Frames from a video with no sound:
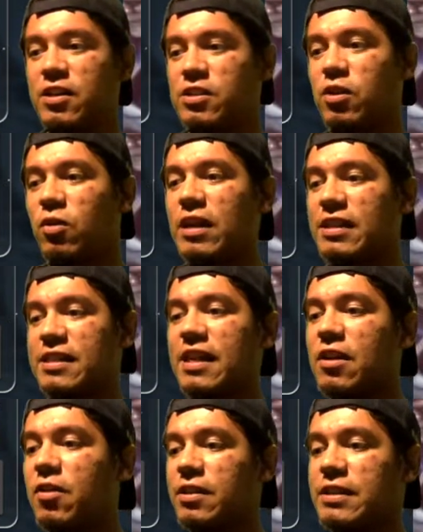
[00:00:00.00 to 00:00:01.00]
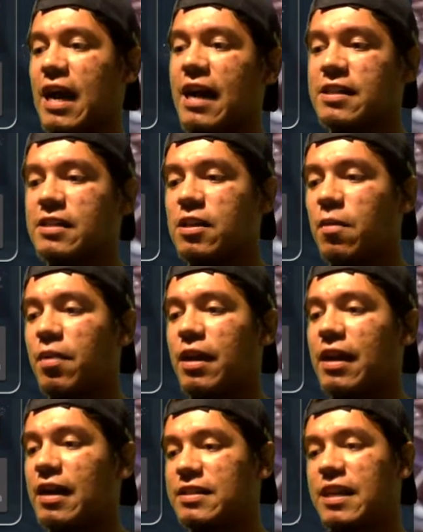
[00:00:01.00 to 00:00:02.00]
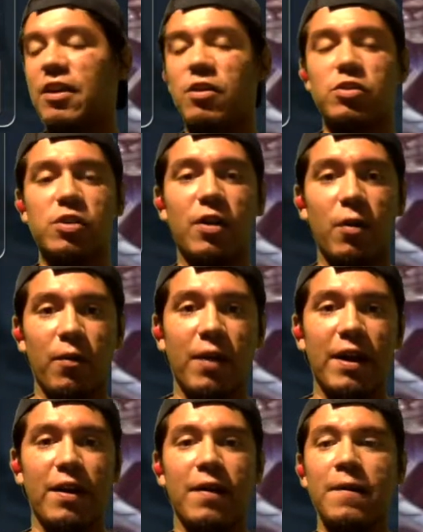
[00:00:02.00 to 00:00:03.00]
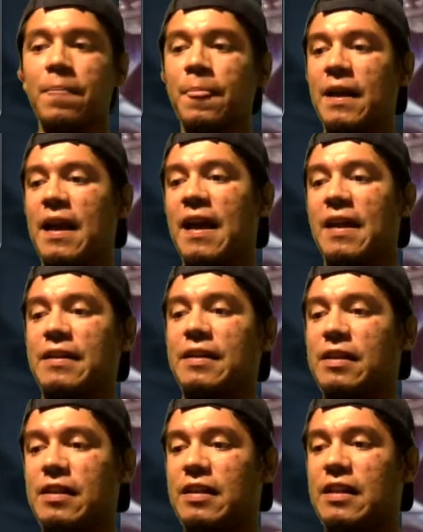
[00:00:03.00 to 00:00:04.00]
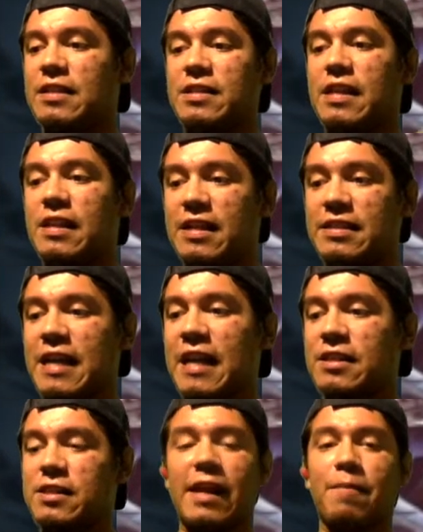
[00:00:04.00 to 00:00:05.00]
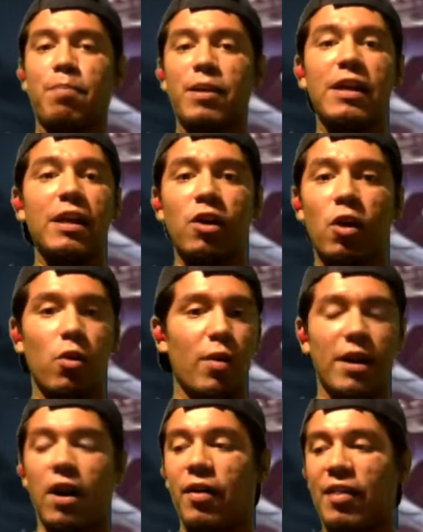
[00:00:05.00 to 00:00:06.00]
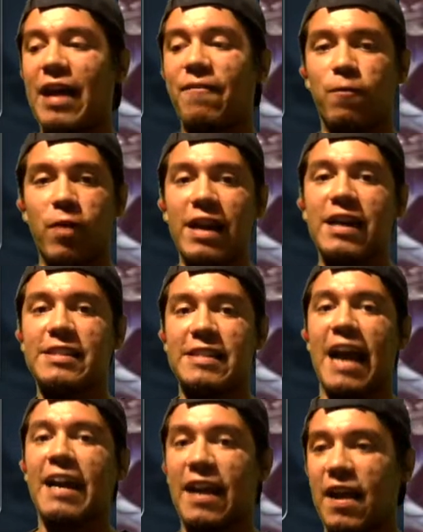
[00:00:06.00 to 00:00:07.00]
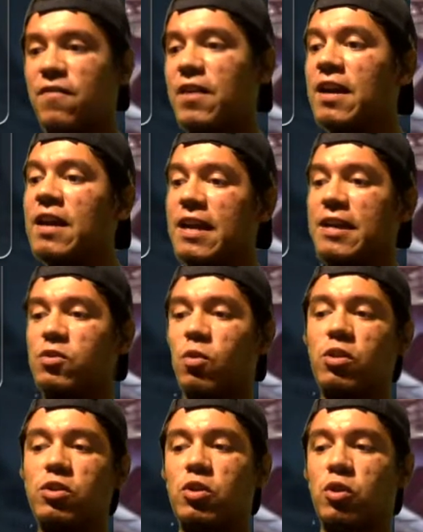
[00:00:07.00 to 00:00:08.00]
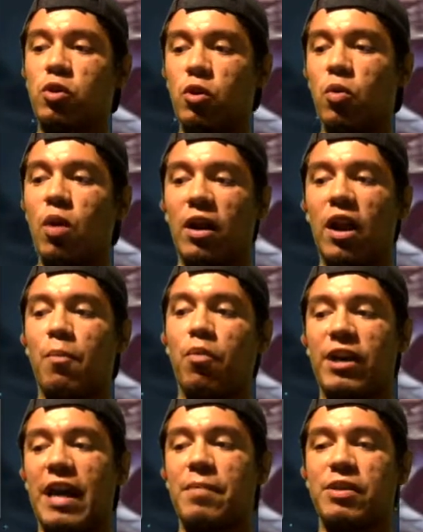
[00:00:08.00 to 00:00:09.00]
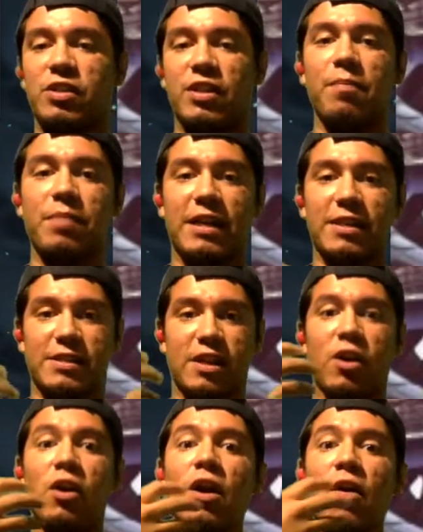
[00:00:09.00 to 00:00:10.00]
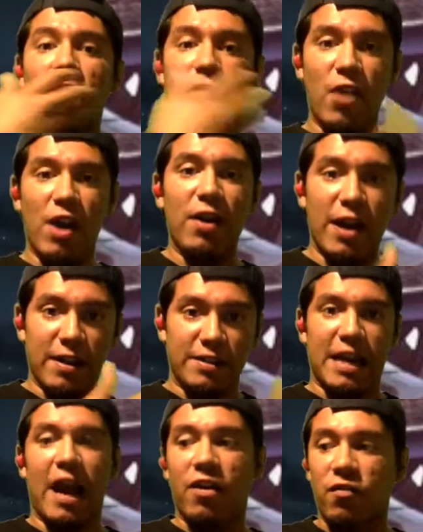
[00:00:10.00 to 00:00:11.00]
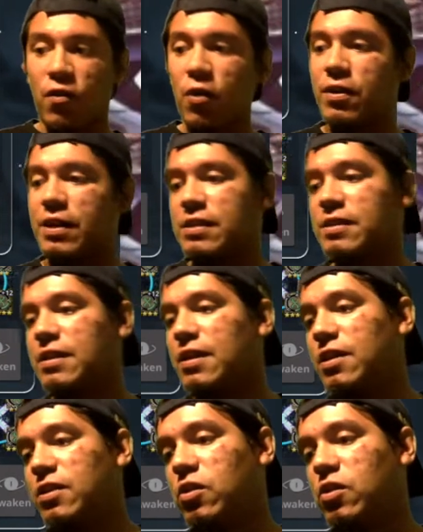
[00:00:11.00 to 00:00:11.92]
So let's say you attack somebody, let's say you use her in arena, and let's say it's like Benito and all that, really attack heavy, is going to do a lot more damage to them because they're very attack focused.